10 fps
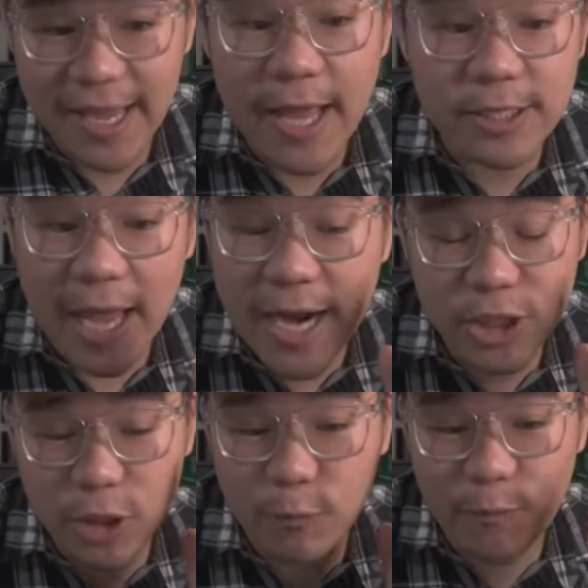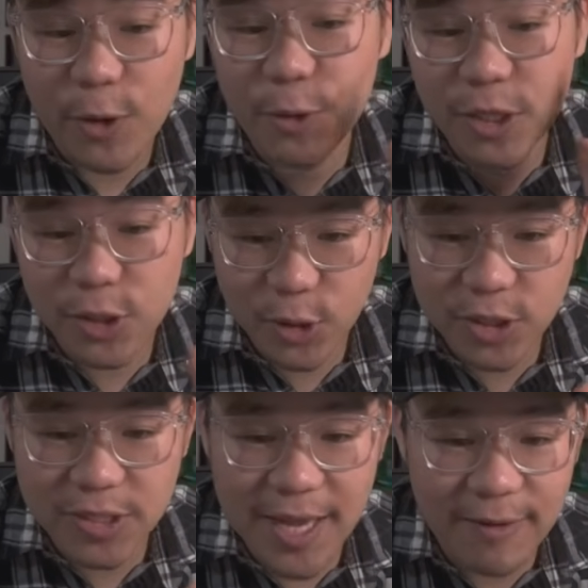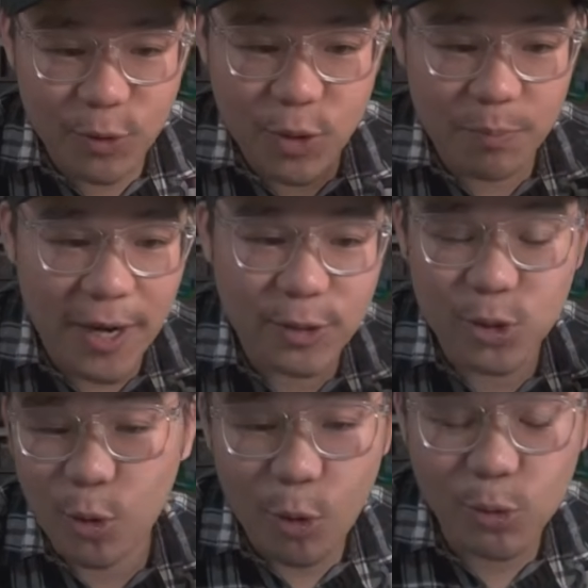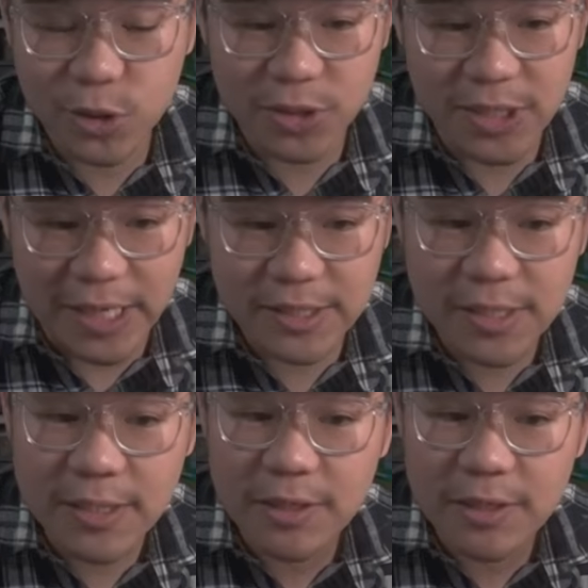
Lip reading: It's actually a very good set if you compare it to older sets.